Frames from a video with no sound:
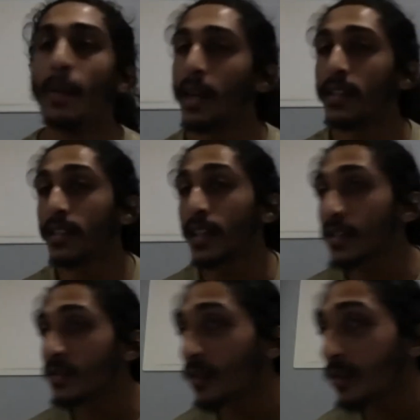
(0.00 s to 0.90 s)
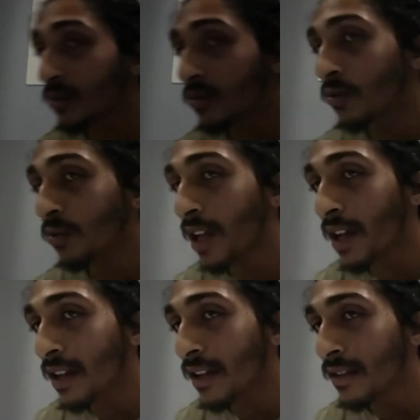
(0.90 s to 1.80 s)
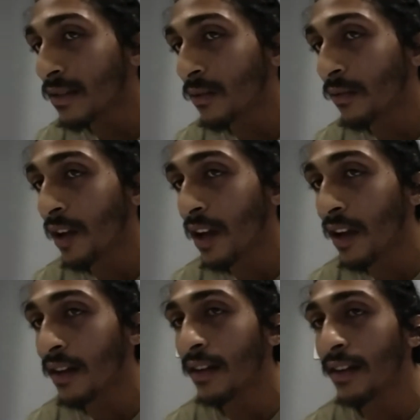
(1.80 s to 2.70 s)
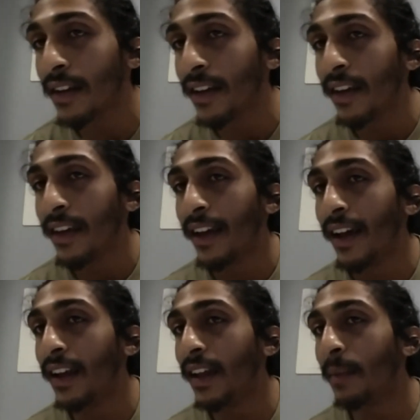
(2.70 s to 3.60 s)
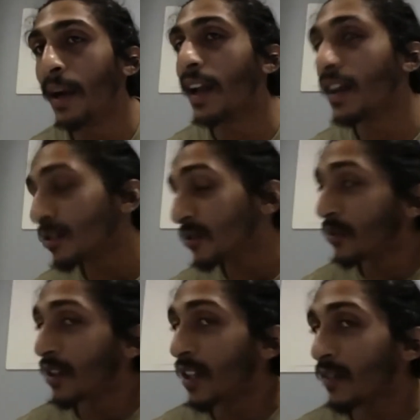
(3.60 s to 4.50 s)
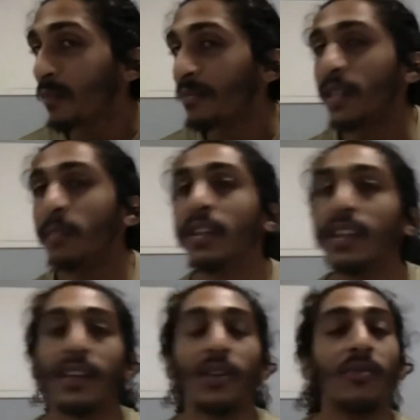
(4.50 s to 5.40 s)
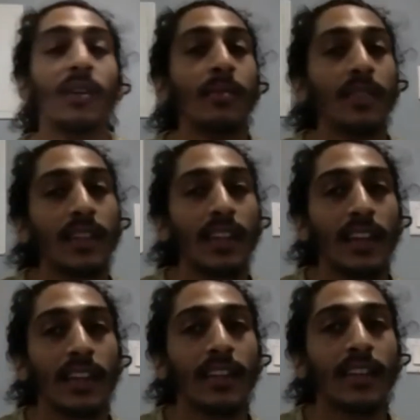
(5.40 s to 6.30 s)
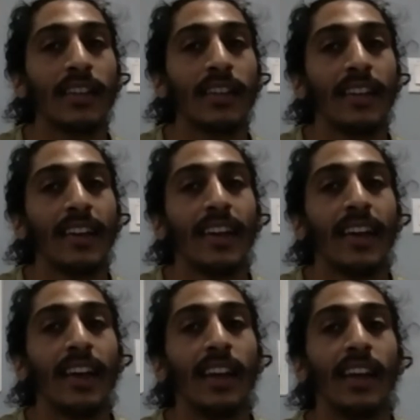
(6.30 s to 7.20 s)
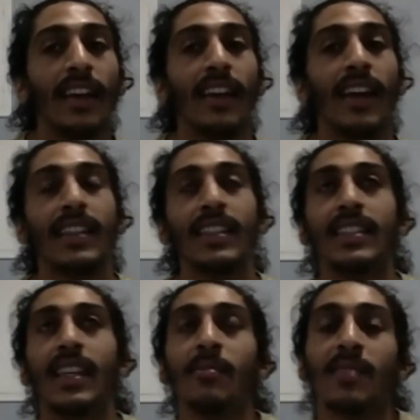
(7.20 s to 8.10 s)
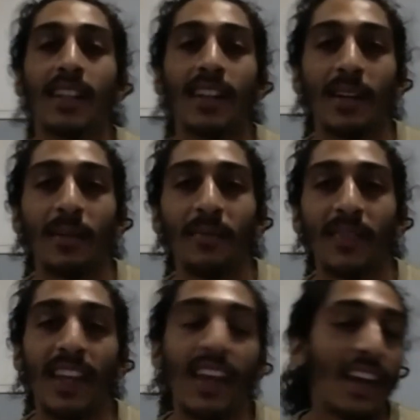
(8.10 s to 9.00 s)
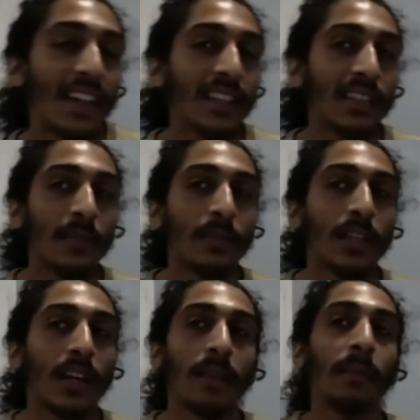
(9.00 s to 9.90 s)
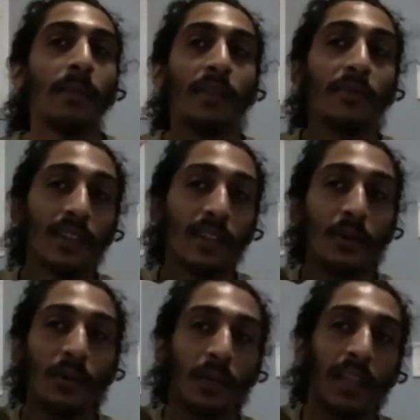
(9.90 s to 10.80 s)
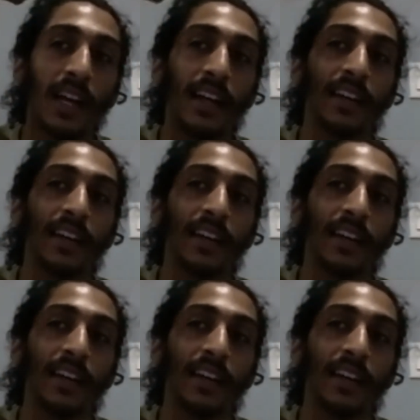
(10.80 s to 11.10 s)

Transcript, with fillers: skin is also too light, too fair. And then my hair is too thick for me to be a Caribbean kid. So and you're just caught in the, the middle. Time, yeah, at the same time, I'm definitely don't look black.